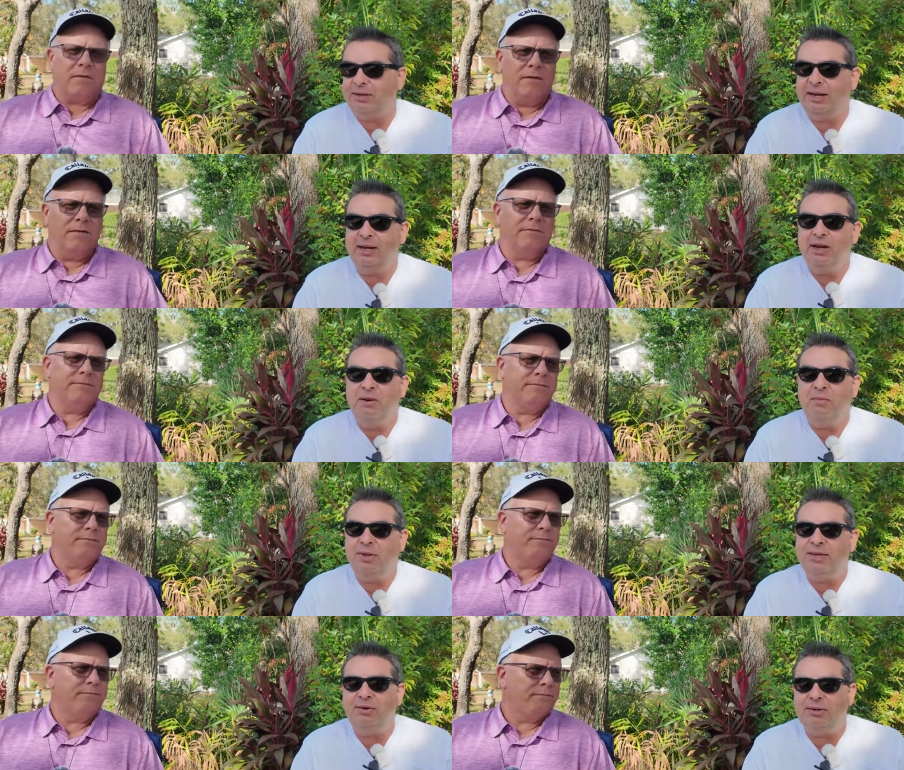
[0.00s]
Speaker 1: Okay,
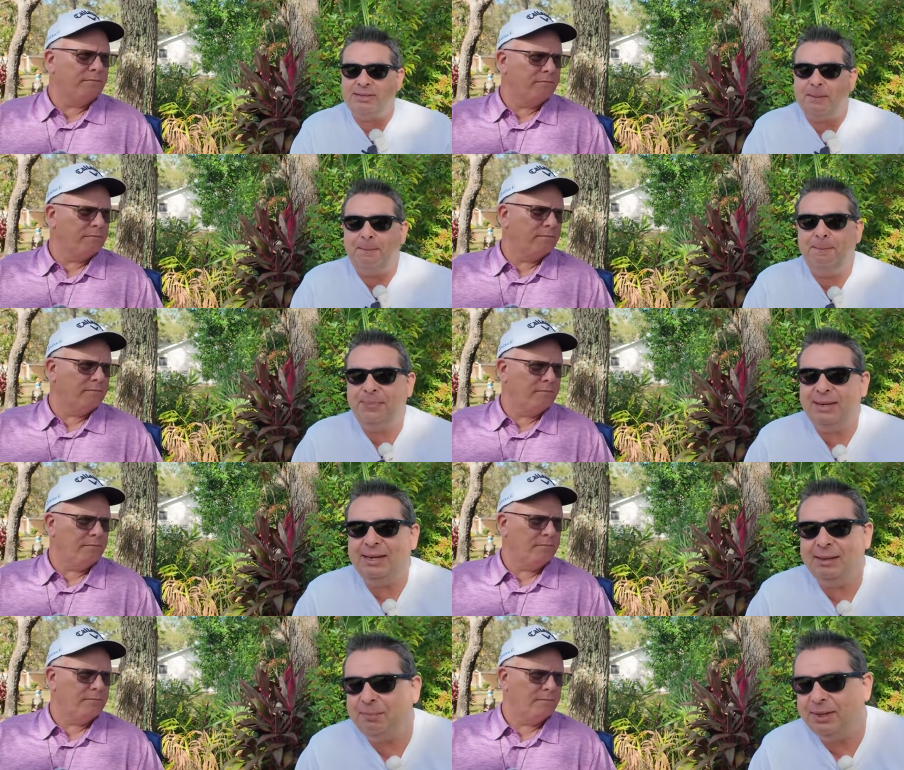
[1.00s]
but there is a
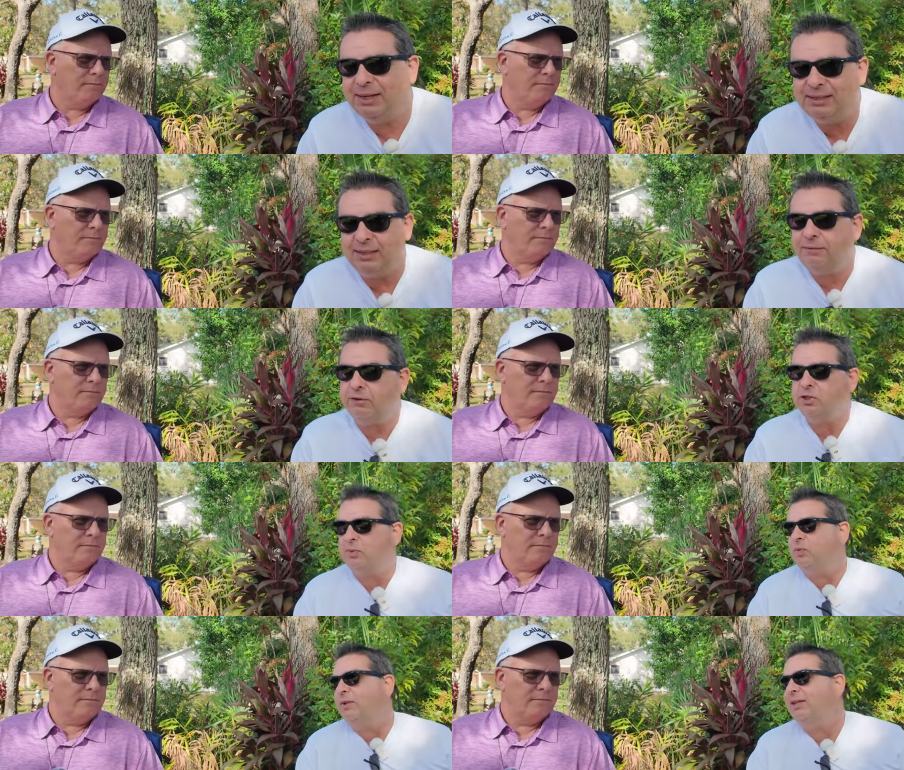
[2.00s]
big, big difference
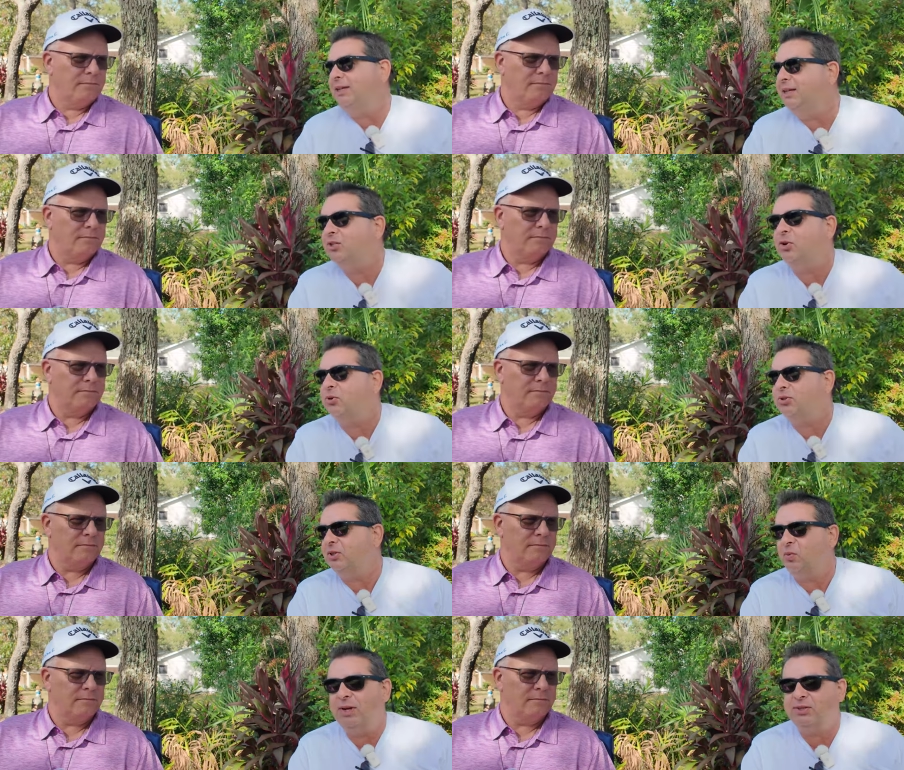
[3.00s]
between the East Coast
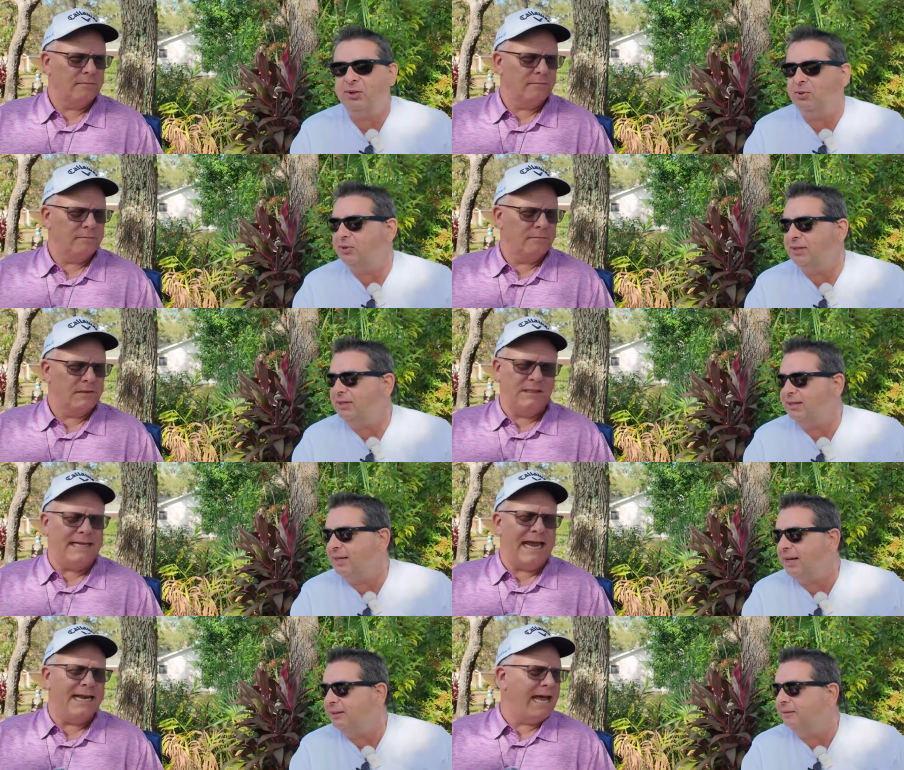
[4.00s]
and the West Coast. It's
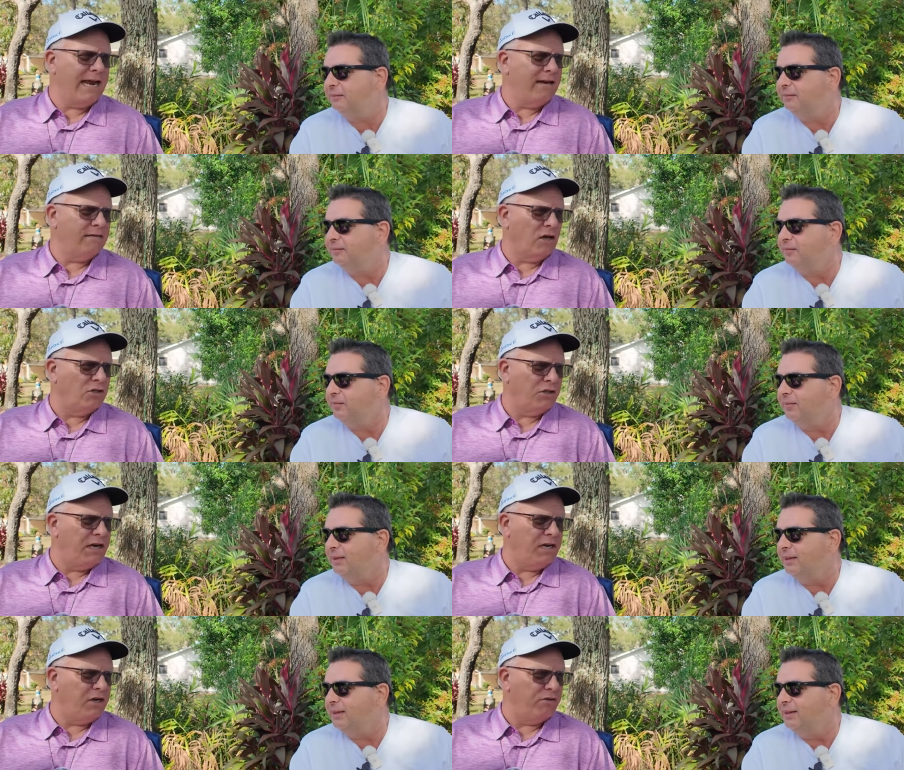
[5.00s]
day not, and night. It's
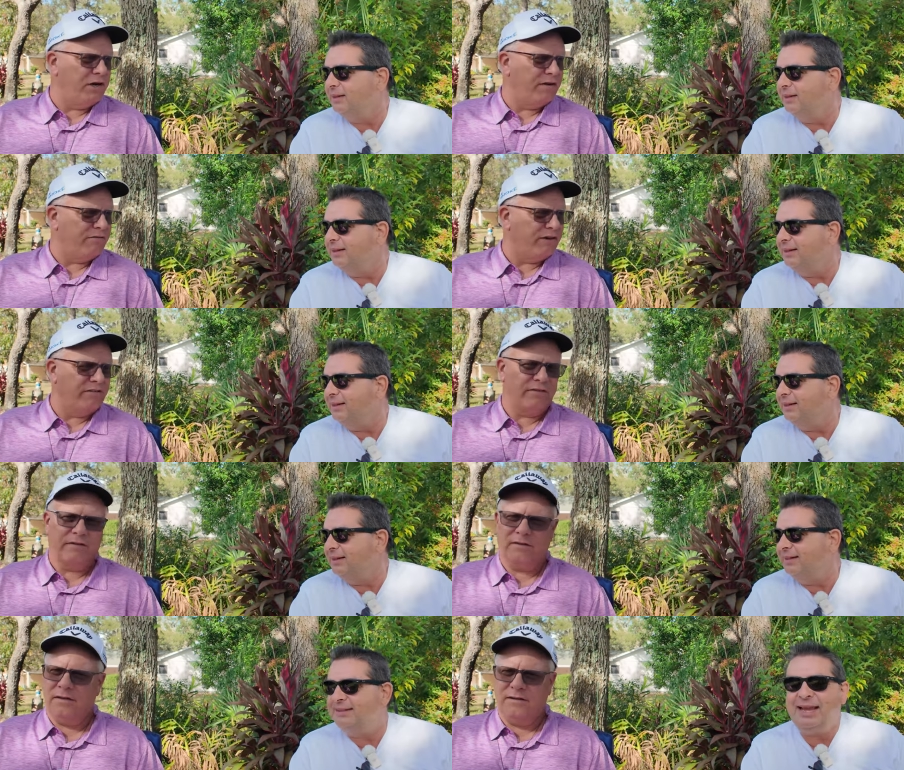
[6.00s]
Speaker 2: 180 degree difference.
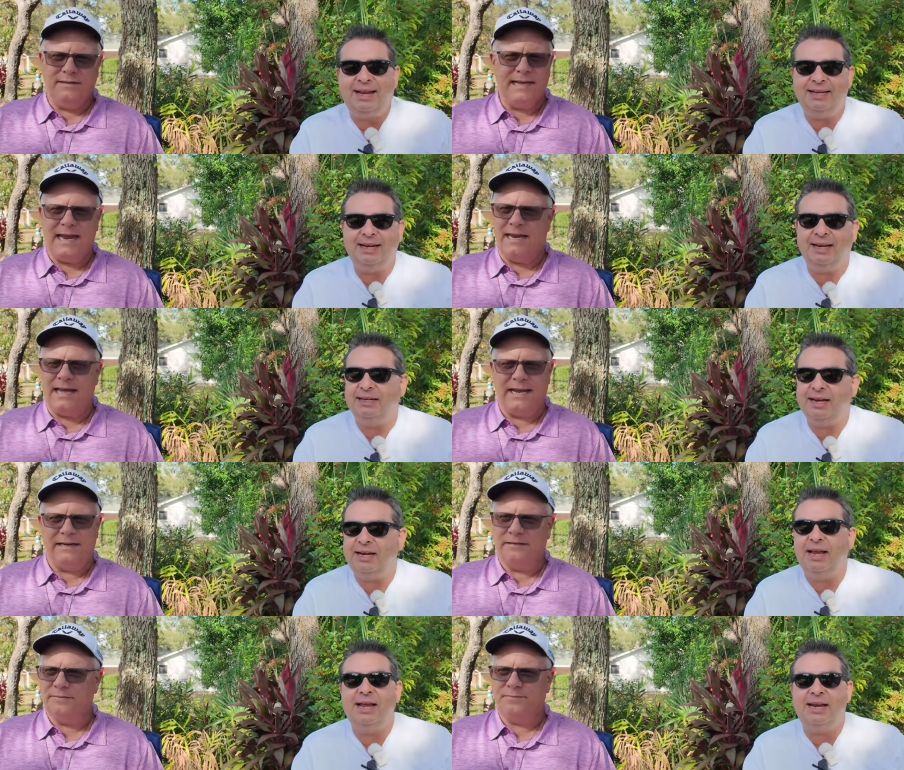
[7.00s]
Day, day night. and night,
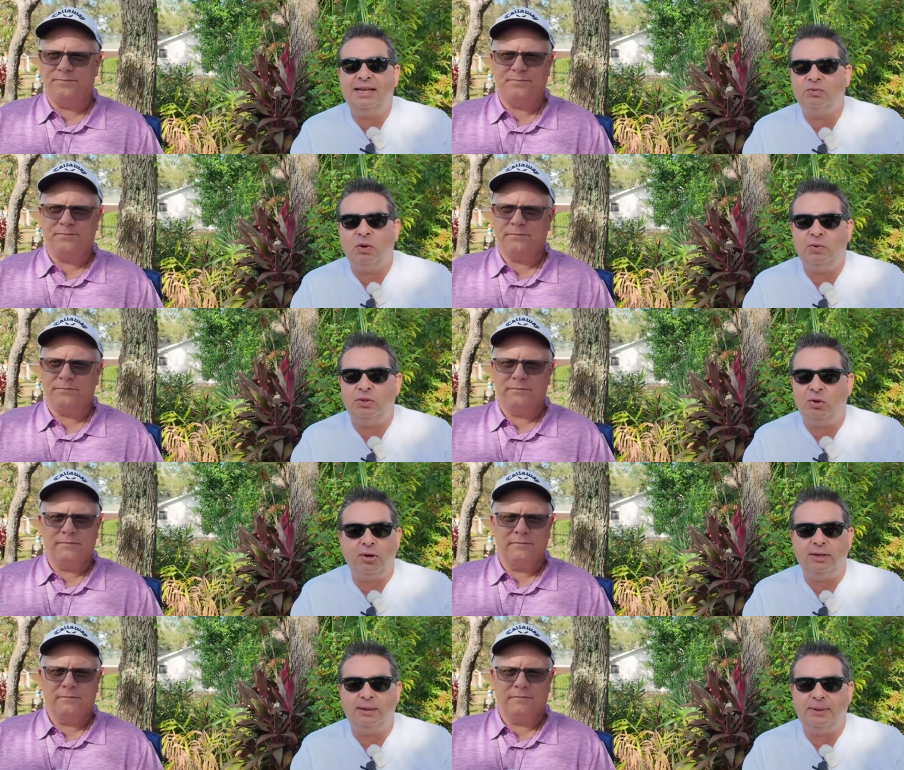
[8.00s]
Speaker 1: and and that's what we're
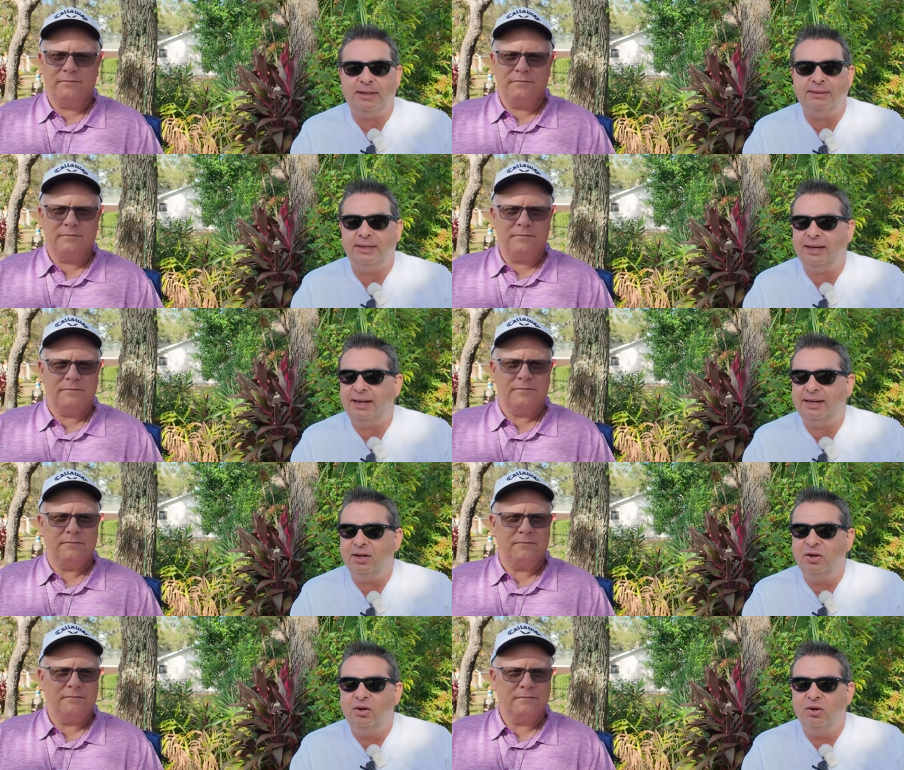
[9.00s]
talking about today.
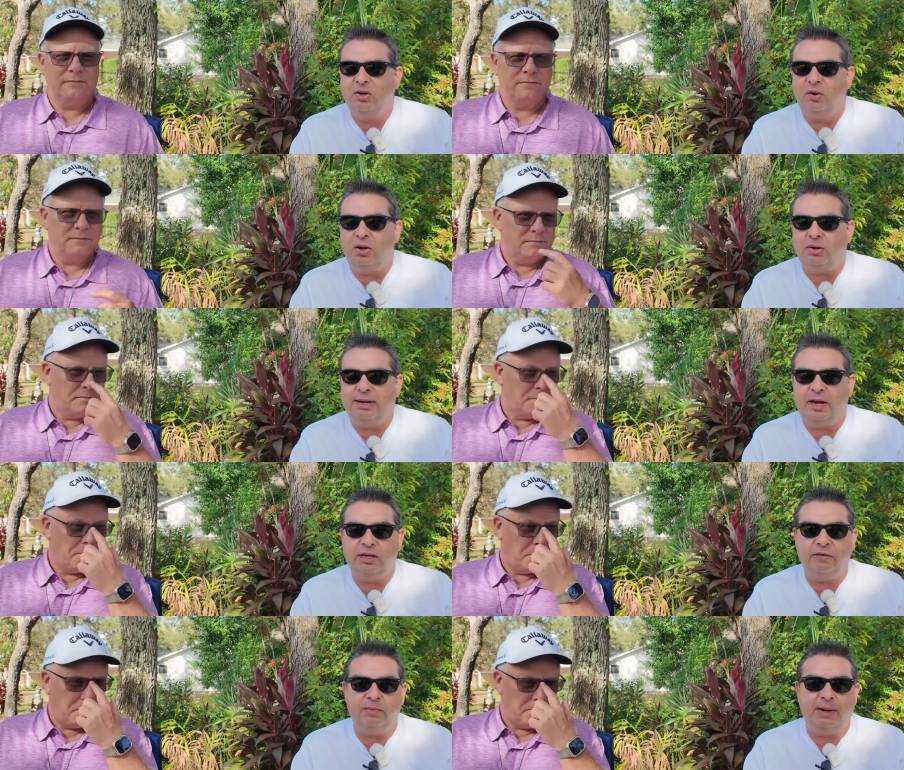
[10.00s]
Okay,
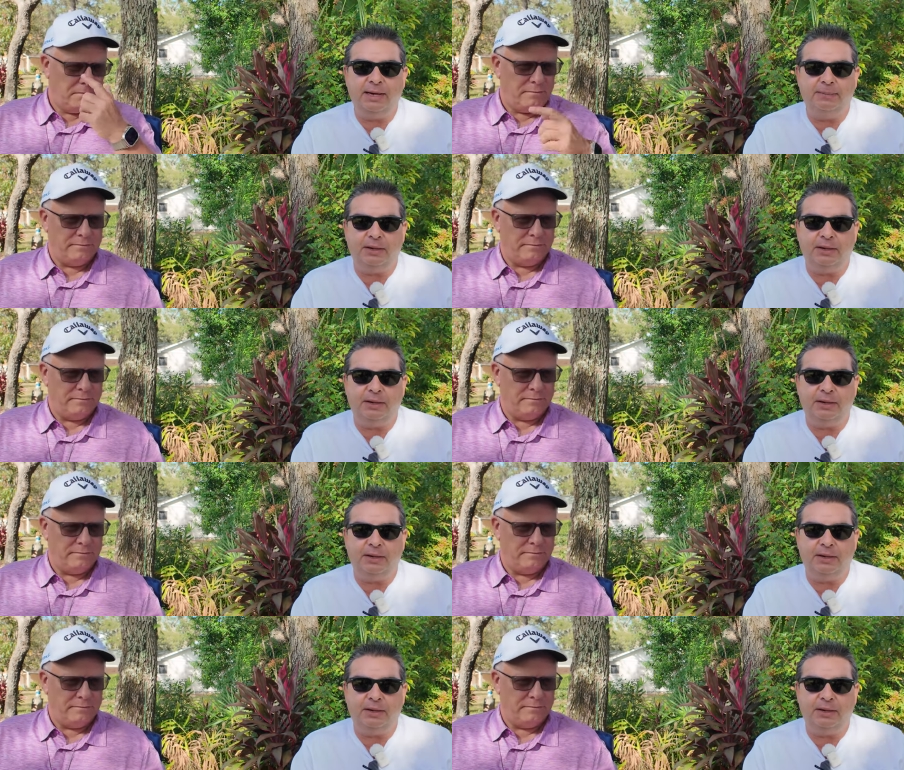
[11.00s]
I'll give you my